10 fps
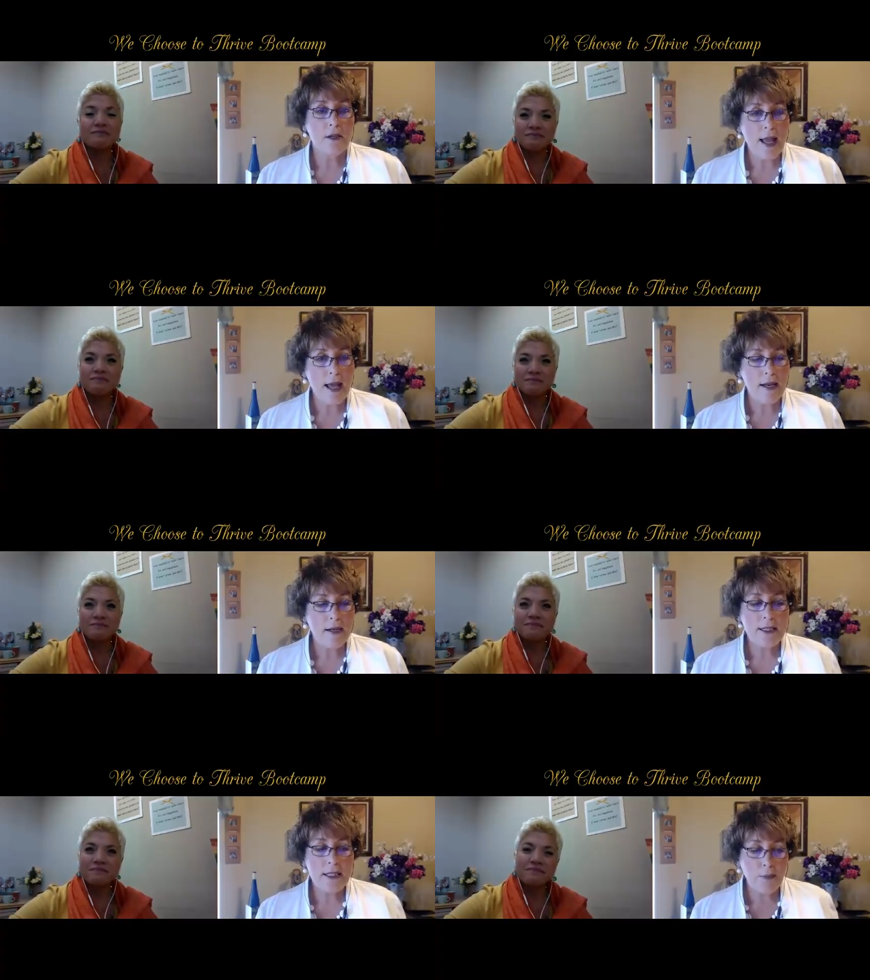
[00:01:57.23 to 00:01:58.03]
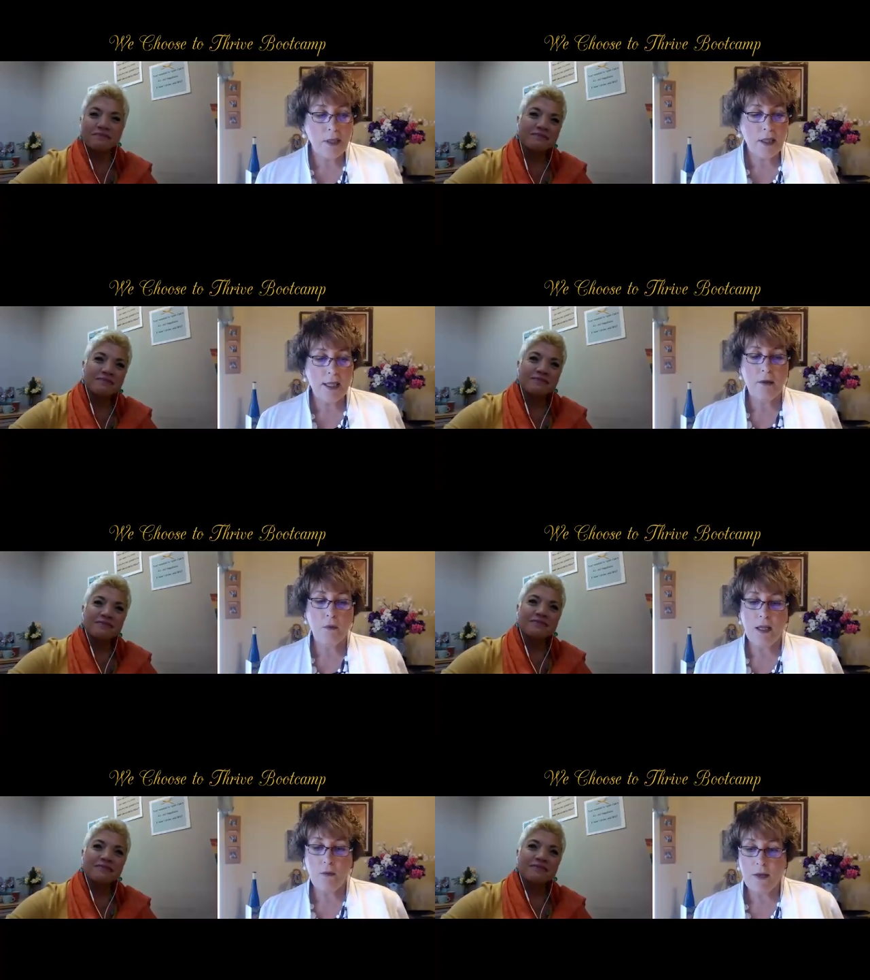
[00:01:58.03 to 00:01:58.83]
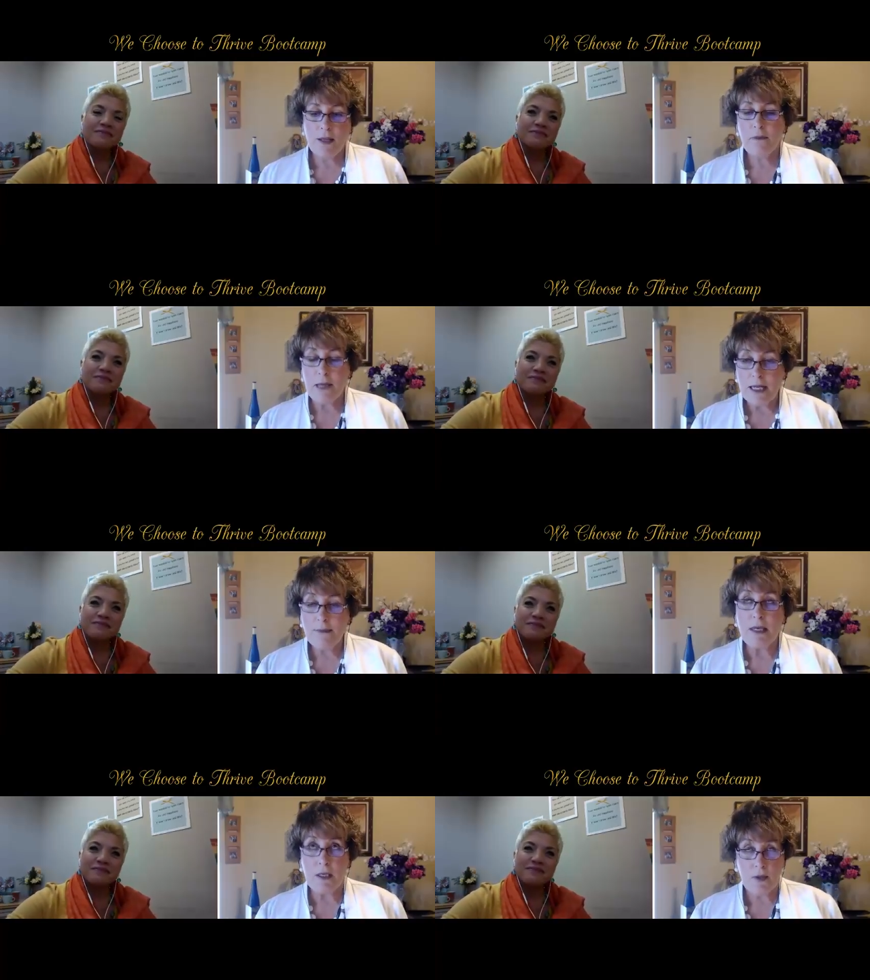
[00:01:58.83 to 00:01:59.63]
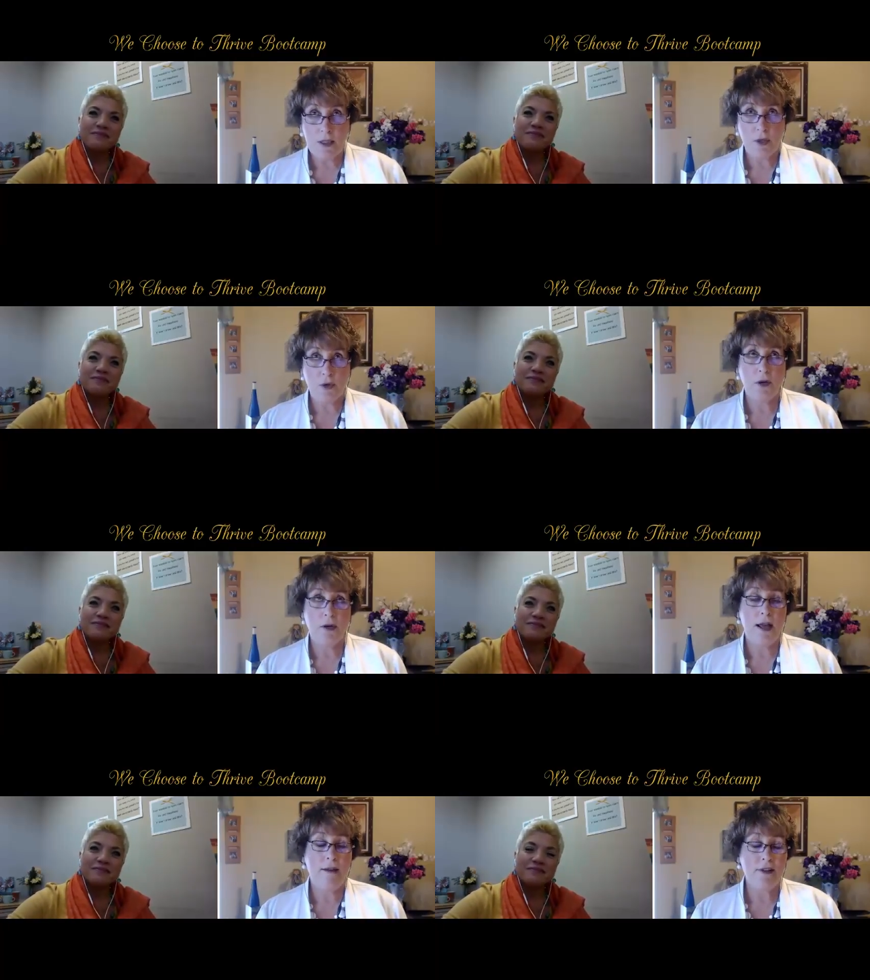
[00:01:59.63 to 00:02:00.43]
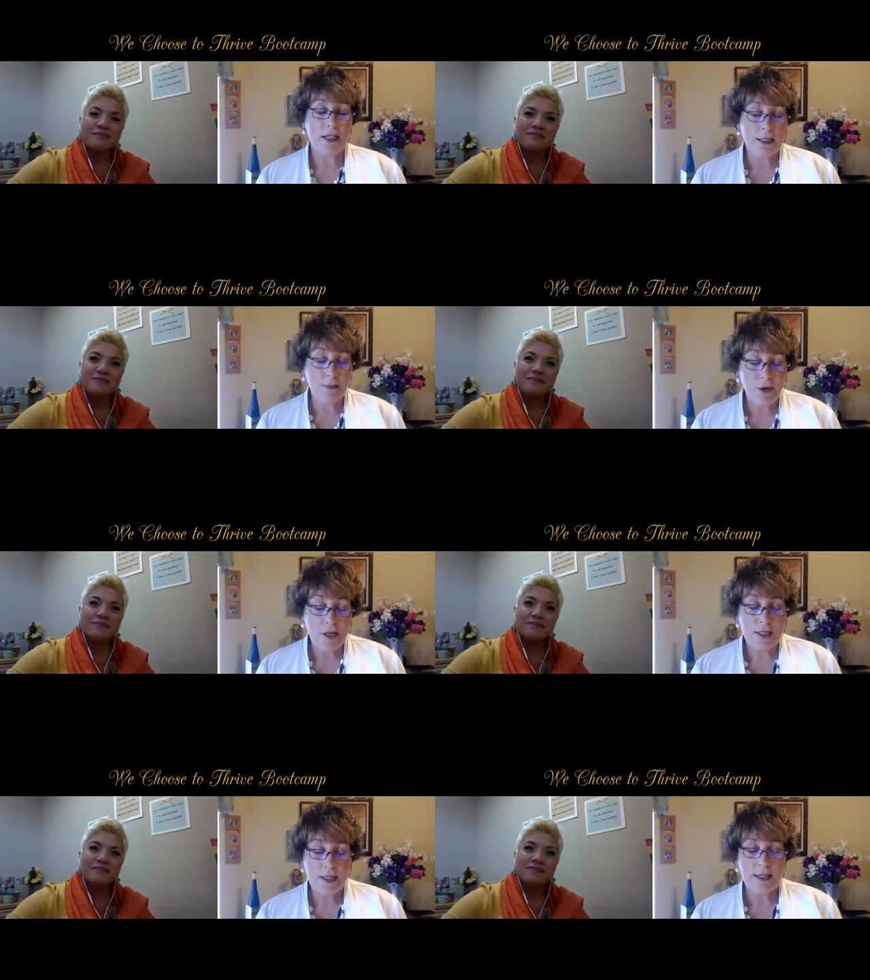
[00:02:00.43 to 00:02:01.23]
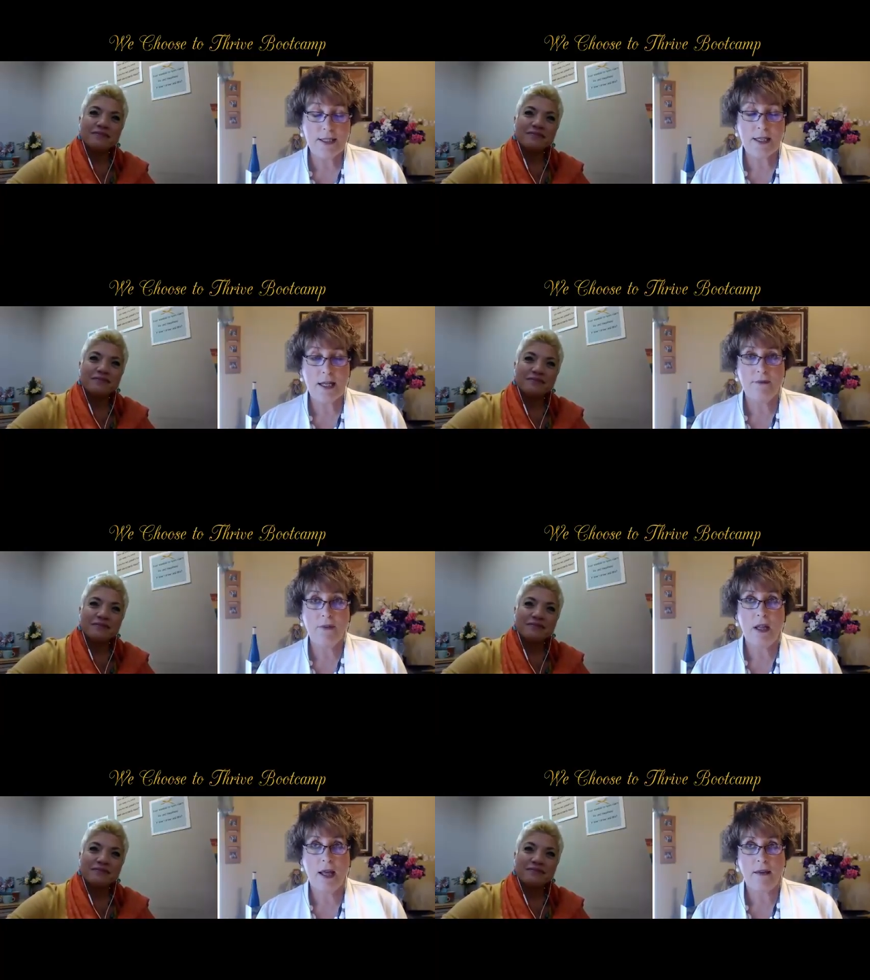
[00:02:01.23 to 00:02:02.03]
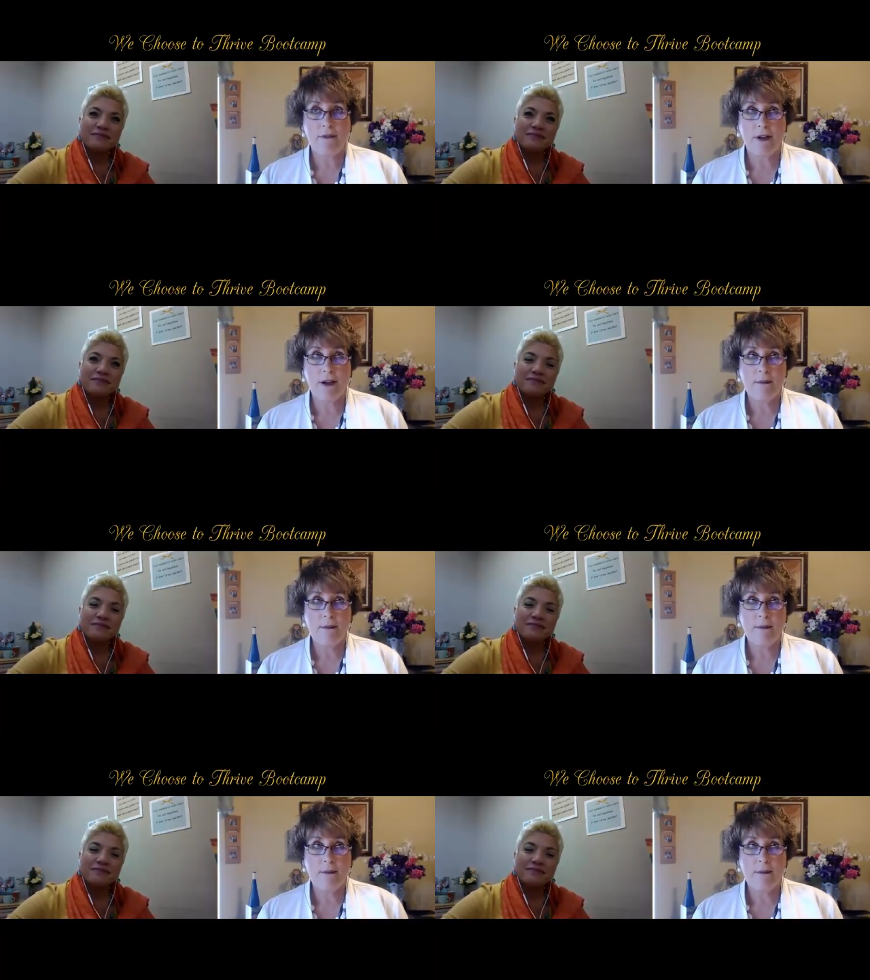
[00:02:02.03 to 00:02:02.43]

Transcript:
Speaker 1: and typically when we've been abused or have experienced this kind of a life,